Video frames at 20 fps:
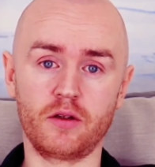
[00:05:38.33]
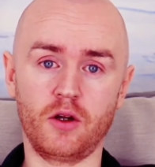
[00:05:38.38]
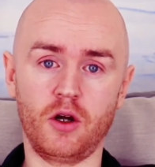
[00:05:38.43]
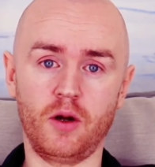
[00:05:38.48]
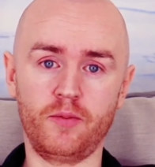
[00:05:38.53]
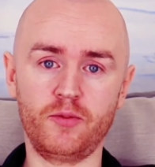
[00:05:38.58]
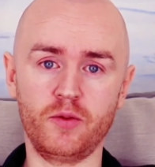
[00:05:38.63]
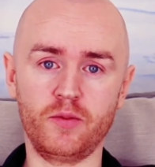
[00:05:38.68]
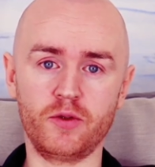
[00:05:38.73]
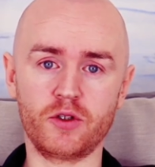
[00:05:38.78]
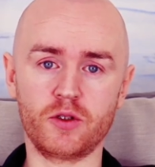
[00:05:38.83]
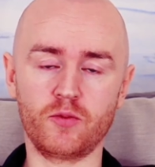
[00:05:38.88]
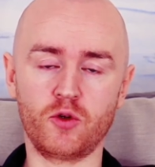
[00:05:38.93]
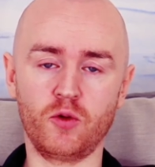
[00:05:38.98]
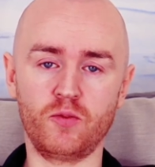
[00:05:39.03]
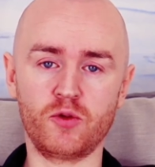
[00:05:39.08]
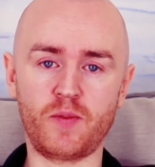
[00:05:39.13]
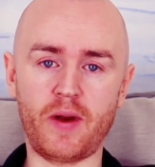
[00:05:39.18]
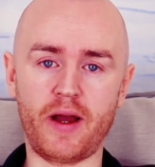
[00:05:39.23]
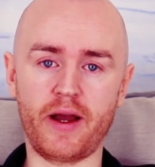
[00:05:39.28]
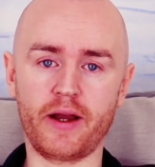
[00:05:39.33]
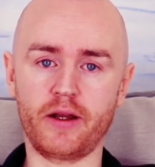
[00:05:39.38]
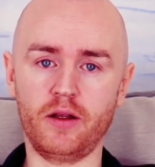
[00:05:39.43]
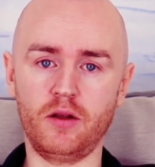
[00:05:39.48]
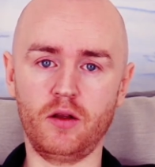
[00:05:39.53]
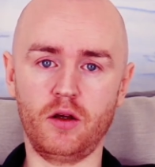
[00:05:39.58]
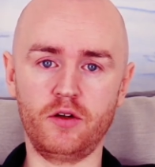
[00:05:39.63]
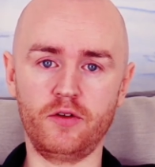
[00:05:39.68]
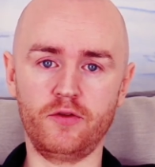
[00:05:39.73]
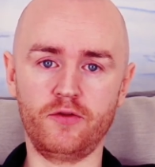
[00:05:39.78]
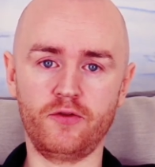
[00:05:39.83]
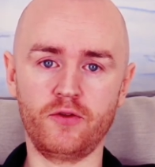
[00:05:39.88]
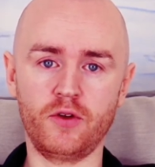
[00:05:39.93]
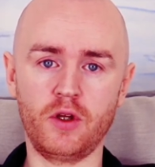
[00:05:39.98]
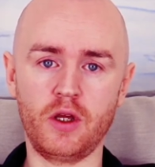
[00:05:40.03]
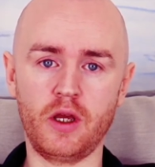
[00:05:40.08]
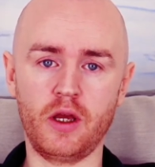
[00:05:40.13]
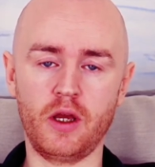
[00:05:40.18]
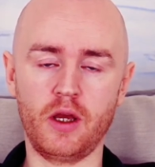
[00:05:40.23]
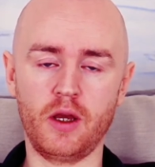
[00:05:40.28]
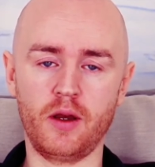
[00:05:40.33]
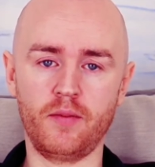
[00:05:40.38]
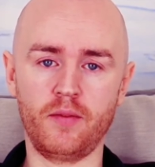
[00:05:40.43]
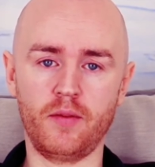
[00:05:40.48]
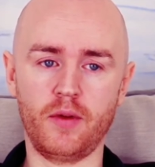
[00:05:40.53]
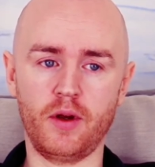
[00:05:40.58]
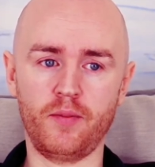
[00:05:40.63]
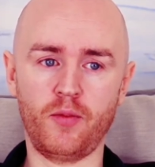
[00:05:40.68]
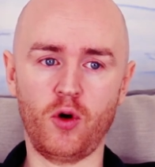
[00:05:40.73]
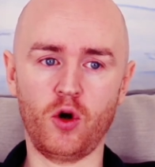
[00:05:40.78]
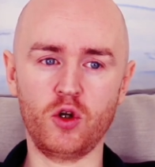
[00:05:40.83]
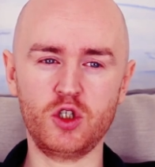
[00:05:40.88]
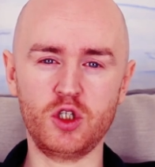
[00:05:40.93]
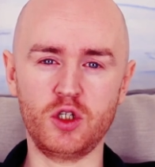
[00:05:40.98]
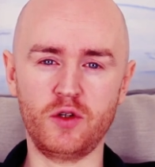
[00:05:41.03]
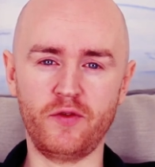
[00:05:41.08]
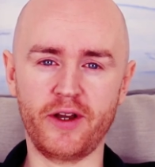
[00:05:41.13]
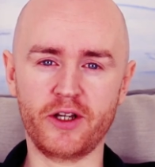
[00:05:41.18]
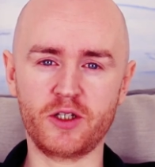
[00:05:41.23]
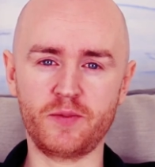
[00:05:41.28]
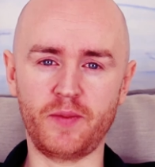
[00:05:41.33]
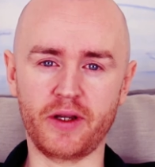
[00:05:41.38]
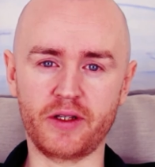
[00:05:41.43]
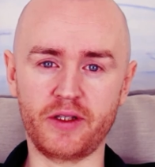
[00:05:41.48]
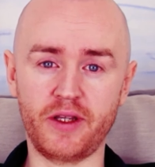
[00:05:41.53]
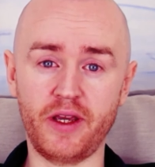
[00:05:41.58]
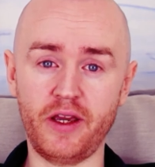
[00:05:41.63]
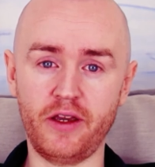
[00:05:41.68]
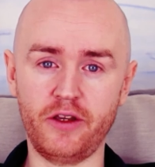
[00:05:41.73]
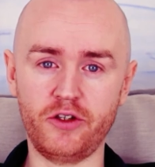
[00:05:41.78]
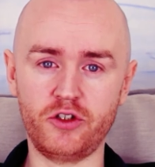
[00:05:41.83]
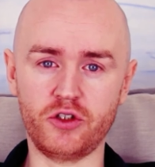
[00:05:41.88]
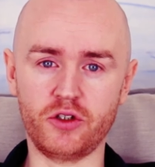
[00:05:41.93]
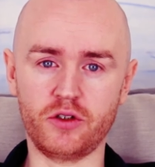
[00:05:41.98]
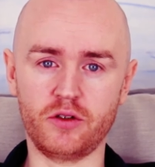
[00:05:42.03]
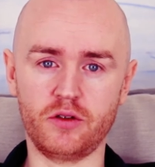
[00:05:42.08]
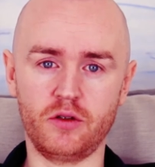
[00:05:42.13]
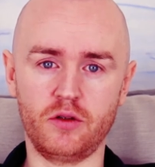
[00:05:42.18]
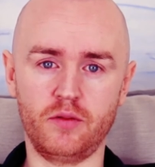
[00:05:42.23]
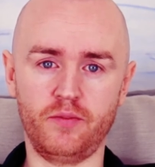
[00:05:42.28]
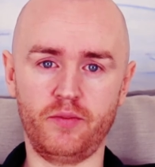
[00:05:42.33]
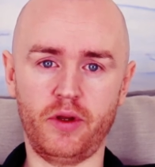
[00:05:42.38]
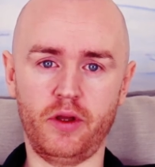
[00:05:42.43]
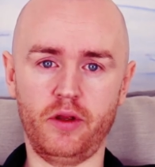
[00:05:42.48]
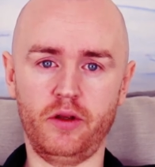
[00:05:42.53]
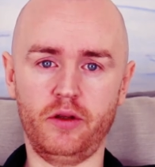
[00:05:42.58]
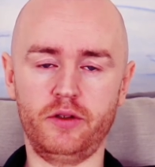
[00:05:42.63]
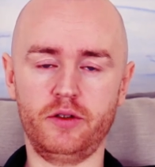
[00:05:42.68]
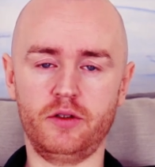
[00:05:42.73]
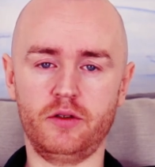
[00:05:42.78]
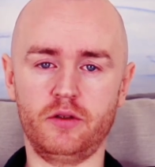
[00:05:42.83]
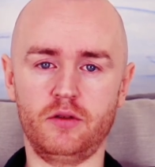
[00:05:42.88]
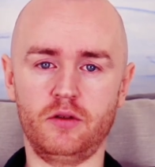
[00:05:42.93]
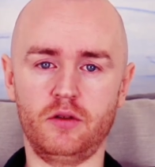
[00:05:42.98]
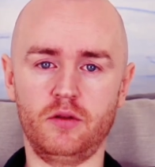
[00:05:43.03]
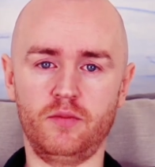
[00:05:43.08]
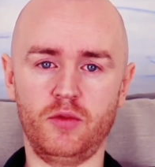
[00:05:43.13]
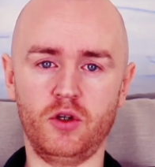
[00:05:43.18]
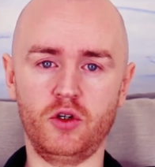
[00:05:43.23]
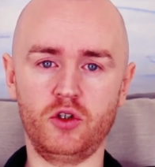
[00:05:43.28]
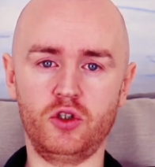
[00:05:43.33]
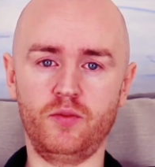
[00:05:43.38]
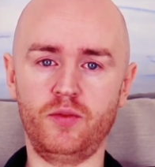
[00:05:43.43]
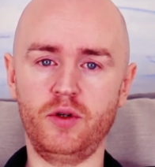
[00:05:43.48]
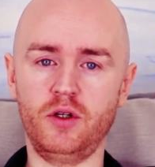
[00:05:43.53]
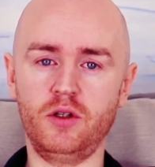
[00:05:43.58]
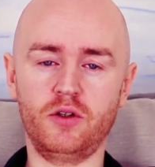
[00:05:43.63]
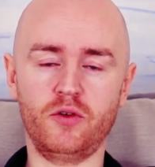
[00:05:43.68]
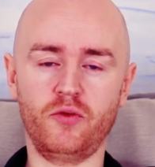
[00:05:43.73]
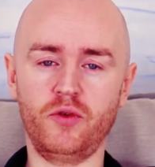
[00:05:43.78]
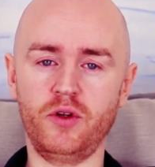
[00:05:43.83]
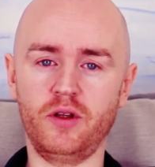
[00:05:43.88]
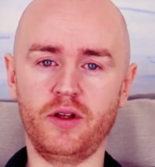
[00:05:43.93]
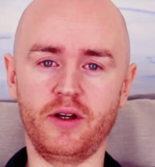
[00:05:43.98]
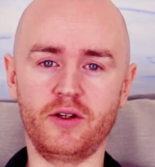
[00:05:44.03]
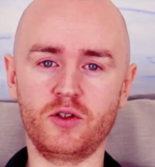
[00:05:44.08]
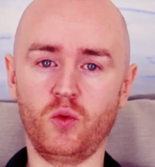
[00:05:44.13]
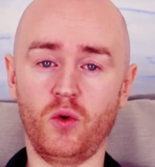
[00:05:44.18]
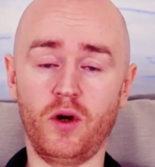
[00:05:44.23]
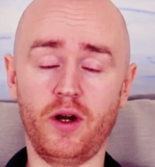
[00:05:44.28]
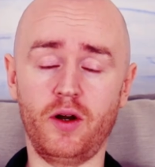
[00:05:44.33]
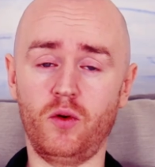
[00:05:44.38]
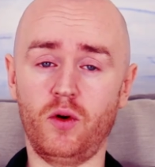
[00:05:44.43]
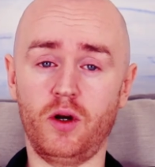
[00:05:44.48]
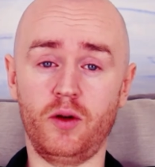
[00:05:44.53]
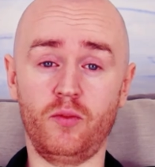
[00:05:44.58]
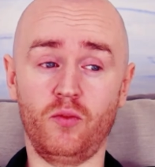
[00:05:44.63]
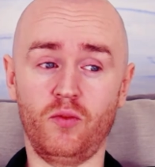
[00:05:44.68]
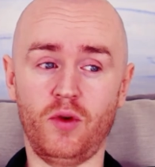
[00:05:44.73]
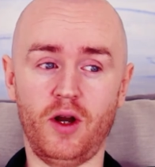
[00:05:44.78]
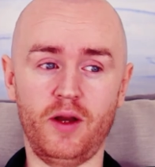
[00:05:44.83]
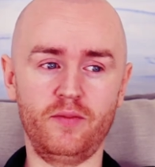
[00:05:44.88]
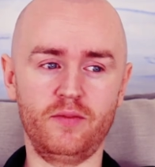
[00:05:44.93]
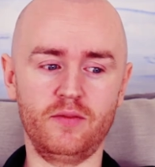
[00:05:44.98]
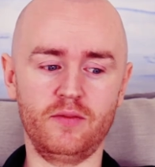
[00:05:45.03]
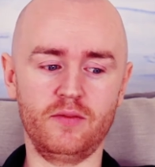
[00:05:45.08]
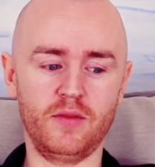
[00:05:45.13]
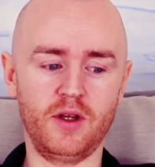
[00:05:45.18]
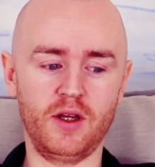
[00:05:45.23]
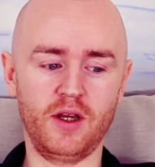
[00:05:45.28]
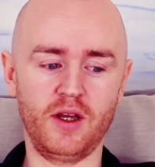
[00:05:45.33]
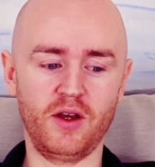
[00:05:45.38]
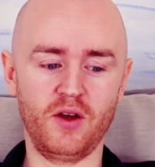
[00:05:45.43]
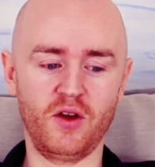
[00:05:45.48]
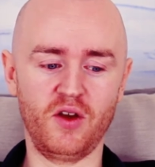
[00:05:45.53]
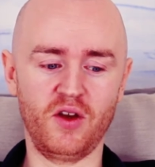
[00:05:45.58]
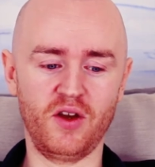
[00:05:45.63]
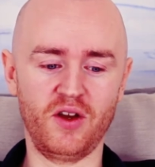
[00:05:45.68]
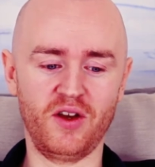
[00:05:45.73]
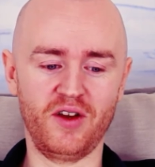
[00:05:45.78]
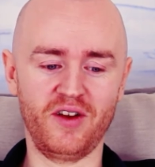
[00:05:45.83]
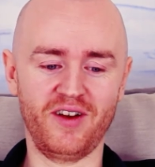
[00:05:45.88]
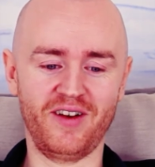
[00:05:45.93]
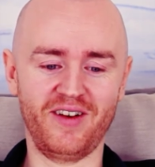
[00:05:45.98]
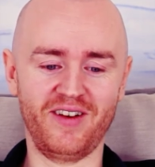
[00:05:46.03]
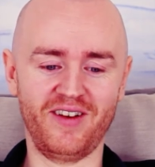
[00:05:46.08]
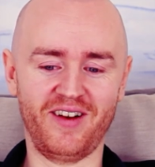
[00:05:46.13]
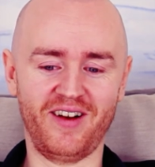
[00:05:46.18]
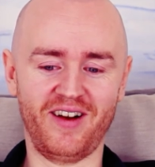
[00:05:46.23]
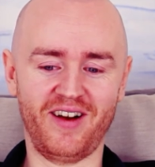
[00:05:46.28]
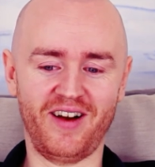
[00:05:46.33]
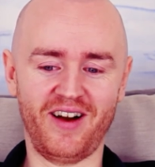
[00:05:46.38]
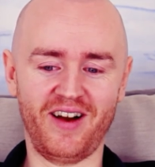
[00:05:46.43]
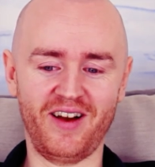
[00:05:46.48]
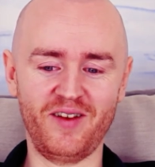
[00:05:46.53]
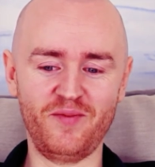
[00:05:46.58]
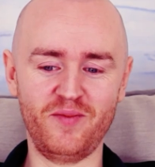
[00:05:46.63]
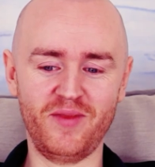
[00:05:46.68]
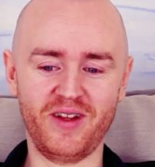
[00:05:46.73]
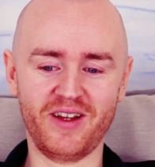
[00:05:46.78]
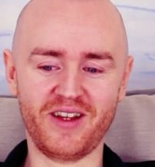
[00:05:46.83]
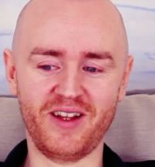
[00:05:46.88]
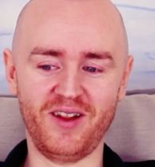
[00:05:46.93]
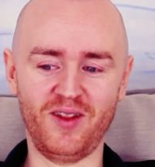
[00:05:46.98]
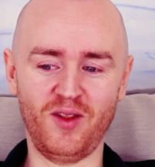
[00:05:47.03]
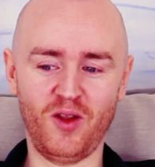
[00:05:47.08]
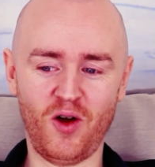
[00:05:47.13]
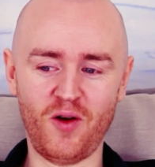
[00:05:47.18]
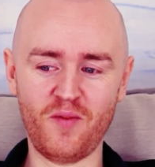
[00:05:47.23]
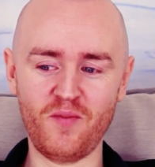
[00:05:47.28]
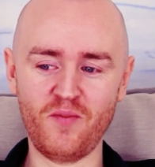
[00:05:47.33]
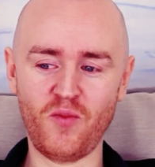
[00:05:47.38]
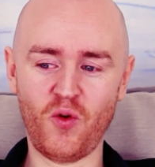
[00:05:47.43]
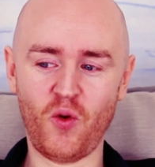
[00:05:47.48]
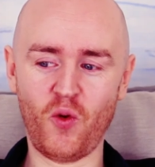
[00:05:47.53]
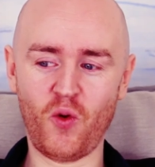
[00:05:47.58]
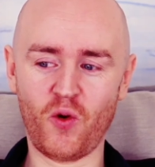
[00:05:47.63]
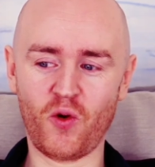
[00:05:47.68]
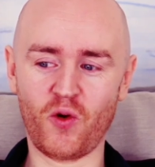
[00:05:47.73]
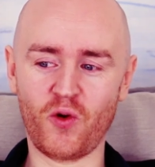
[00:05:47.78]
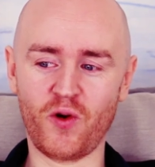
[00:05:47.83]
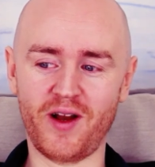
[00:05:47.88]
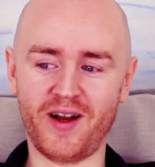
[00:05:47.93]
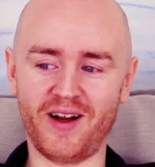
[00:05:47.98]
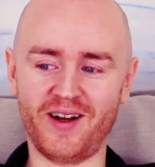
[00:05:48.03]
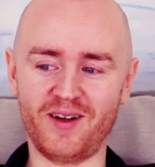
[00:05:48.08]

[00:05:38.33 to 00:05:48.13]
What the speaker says: Optimism comes back, a lot of positive expectation builds because you begin to realize, wow, I'm like a lot more